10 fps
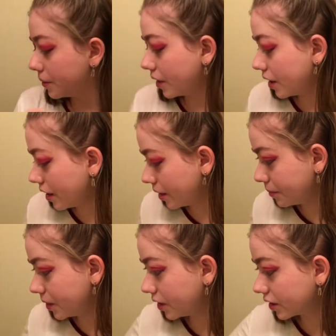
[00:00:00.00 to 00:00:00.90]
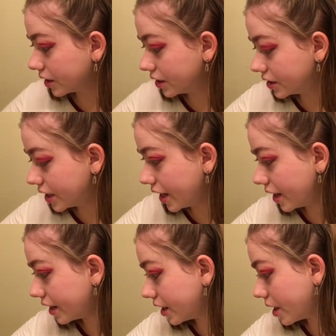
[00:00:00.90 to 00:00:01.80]
I'm gonna
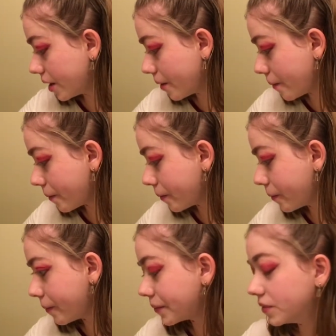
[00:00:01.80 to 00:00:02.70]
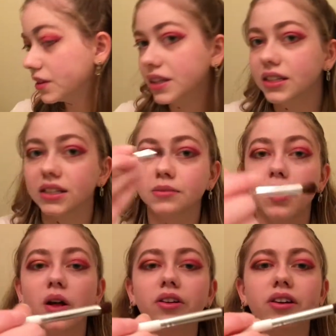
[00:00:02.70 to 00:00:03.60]
take this
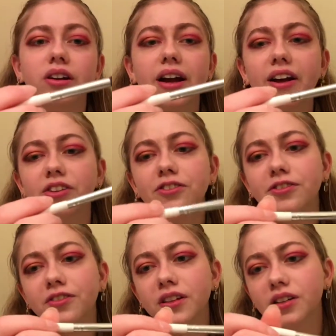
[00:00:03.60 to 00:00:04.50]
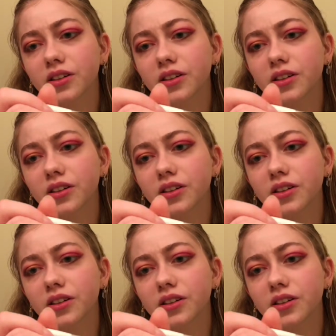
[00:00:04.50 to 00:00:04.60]
smaller e.l.f.